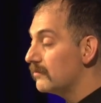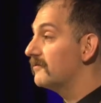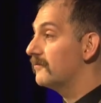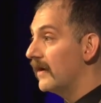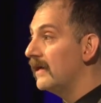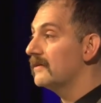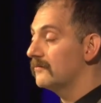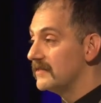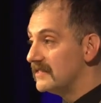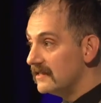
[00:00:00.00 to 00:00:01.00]
to the refrain
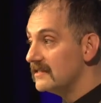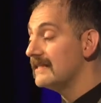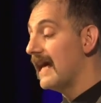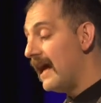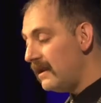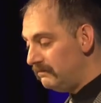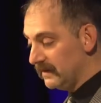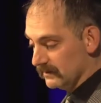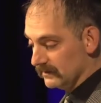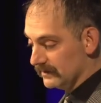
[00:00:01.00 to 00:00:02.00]
of resist and
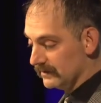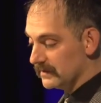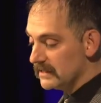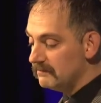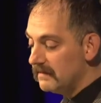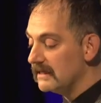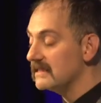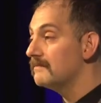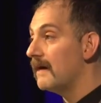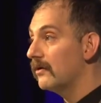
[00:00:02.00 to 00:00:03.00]
build, to me
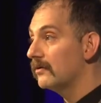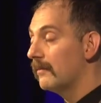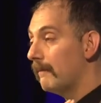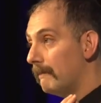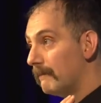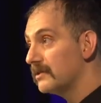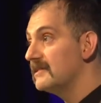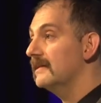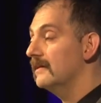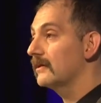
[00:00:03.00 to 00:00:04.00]
it's about
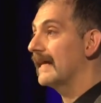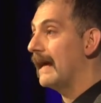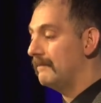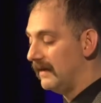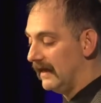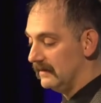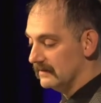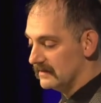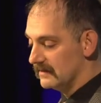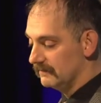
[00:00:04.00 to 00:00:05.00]
particular
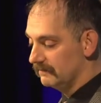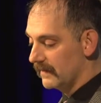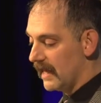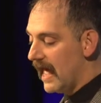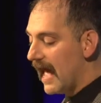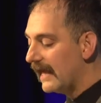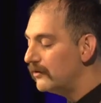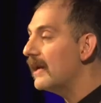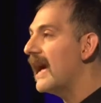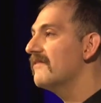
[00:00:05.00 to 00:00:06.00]
campaigns. And
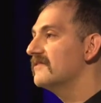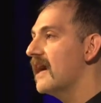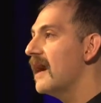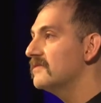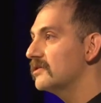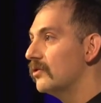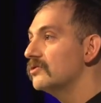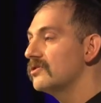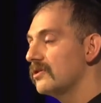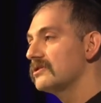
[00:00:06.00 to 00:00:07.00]
I don't have time to
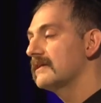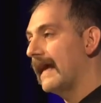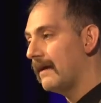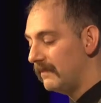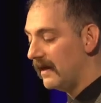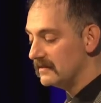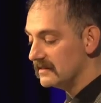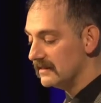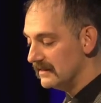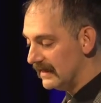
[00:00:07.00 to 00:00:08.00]
go into those
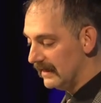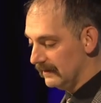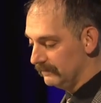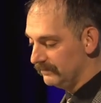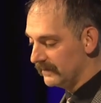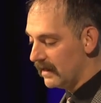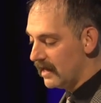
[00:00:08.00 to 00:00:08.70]
campaigns today.